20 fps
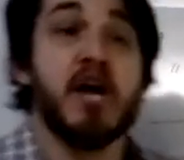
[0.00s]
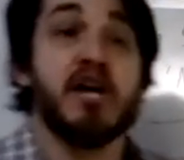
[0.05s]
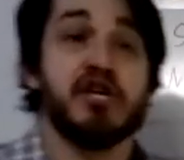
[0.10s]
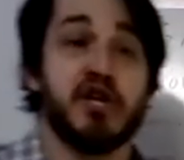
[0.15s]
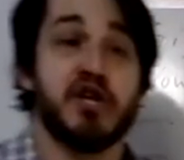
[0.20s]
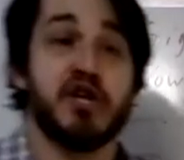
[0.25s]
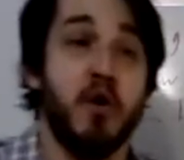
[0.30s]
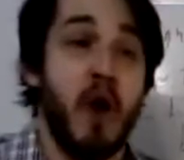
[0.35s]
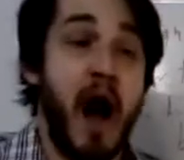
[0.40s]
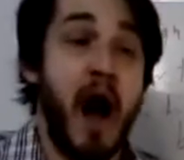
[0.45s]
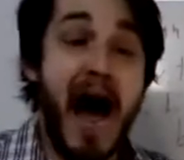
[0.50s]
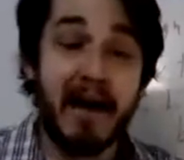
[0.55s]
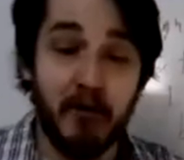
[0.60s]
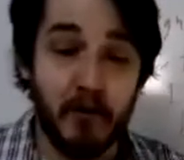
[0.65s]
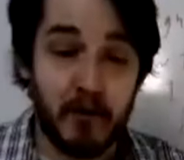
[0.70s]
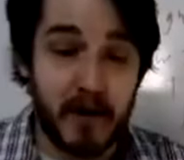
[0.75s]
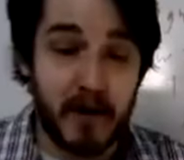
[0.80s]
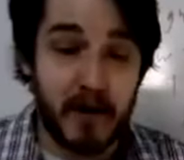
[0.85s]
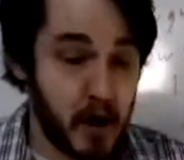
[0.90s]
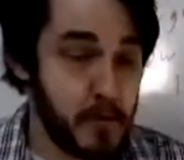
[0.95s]
So I
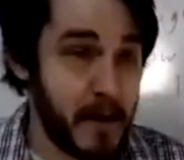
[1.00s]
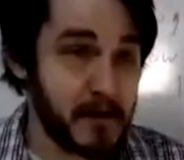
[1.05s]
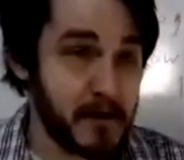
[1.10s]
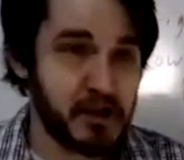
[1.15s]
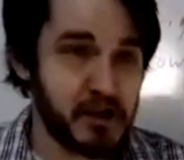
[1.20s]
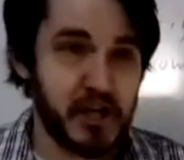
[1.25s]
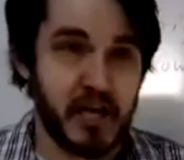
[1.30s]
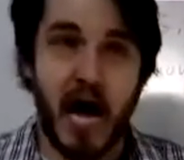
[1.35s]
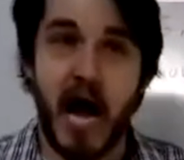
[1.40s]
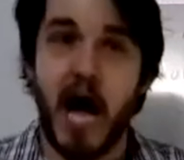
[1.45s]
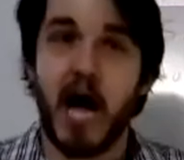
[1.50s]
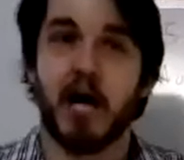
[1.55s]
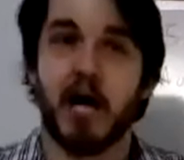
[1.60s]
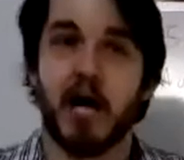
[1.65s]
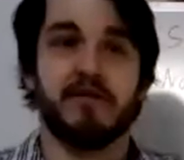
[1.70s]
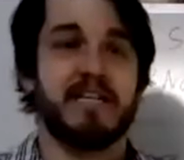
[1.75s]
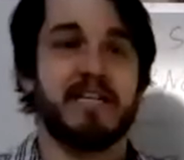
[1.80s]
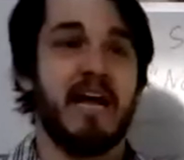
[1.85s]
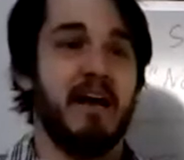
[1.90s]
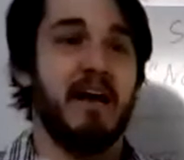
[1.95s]
don't care about Chicago
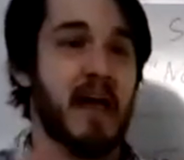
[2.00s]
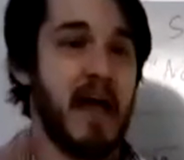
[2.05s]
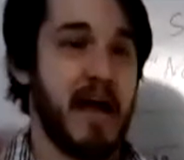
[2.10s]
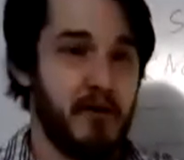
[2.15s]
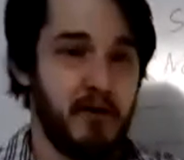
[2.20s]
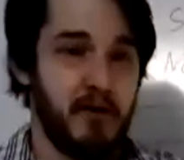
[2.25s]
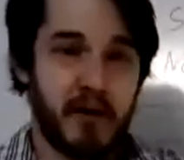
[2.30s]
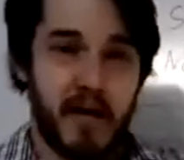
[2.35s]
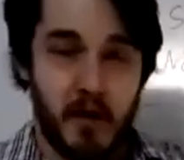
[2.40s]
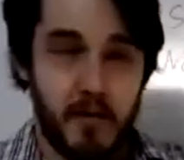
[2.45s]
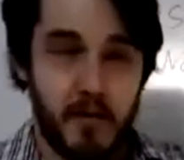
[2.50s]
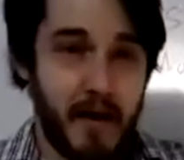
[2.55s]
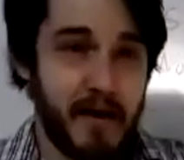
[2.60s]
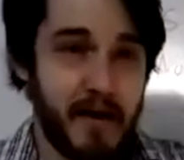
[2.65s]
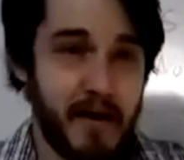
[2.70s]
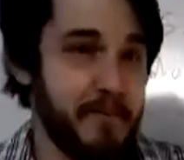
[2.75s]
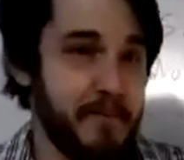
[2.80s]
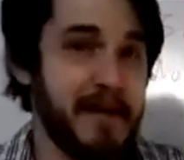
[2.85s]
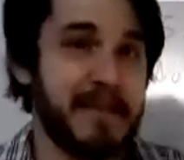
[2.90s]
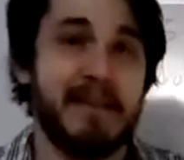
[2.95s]
style. I don't care about
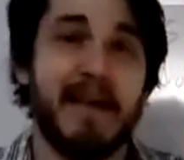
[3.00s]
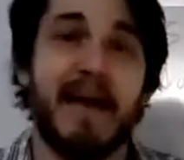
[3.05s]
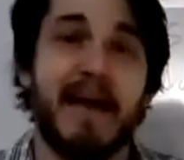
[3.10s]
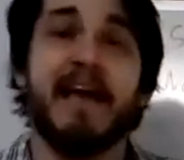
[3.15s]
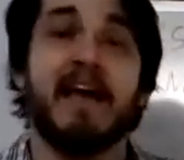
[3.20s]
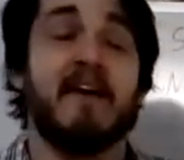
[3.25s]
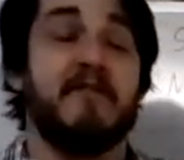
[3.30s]
MLA.